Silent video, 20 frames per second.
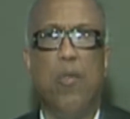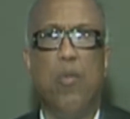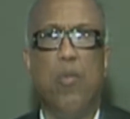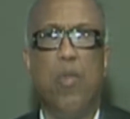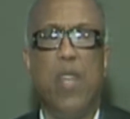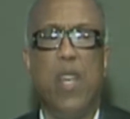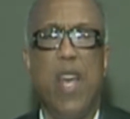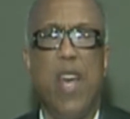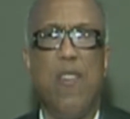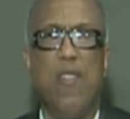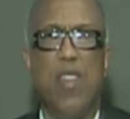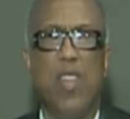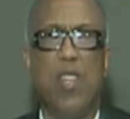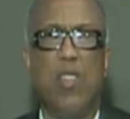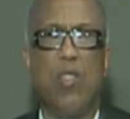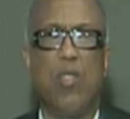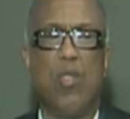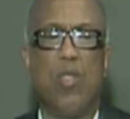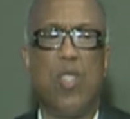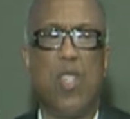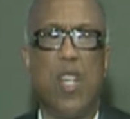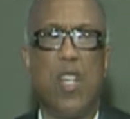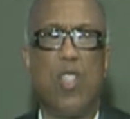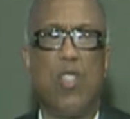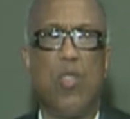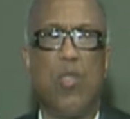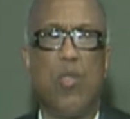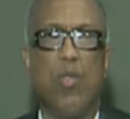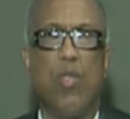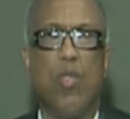We have
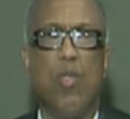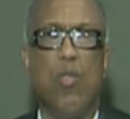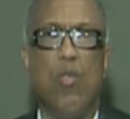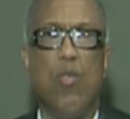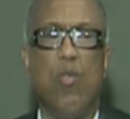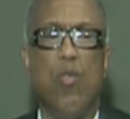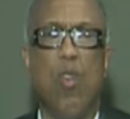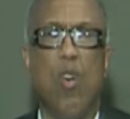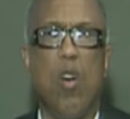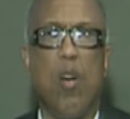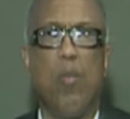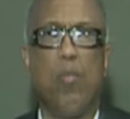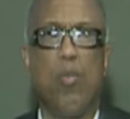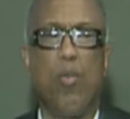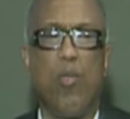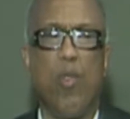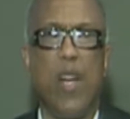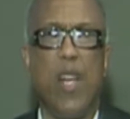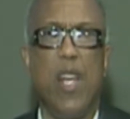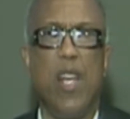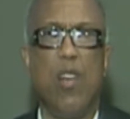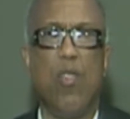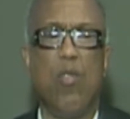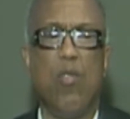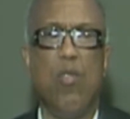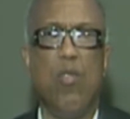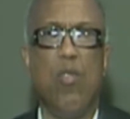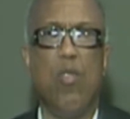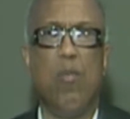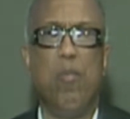intercessors who are praying
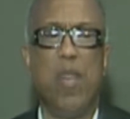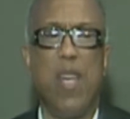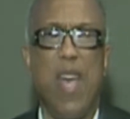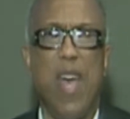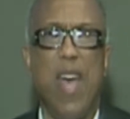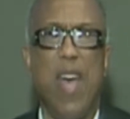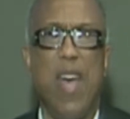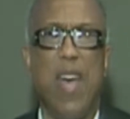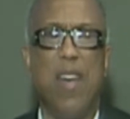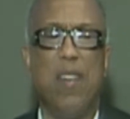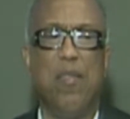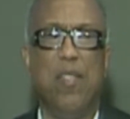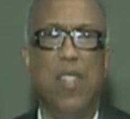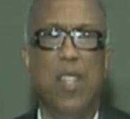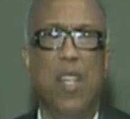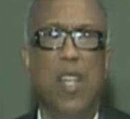on your behalf